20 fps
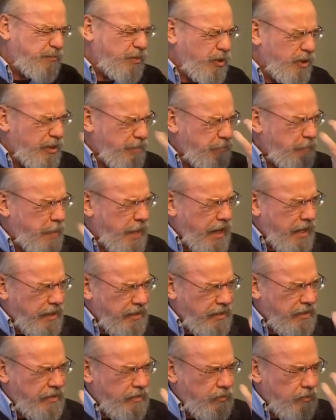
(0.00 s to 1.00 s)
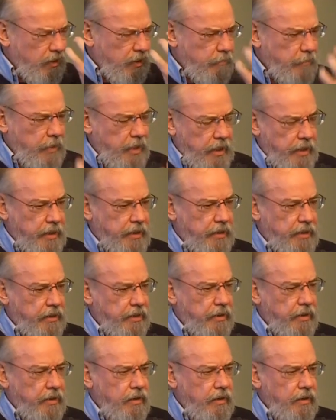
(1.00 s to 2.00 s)
putting back into our
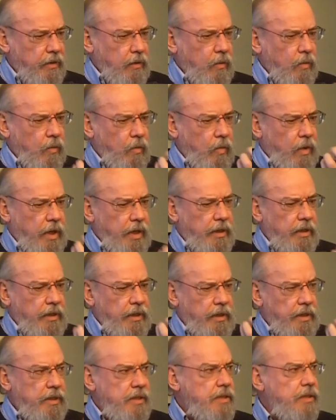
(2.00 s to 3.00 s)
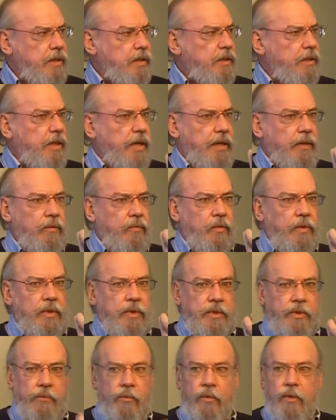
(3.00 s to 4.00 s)
mind, what is it that
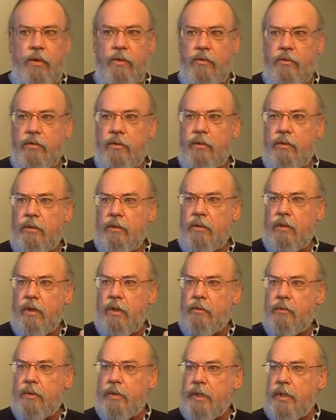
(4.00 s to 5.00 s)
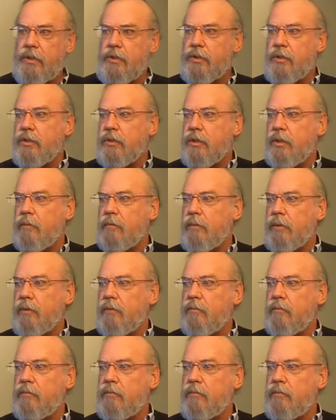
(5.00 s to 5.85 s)
will erode our relationship?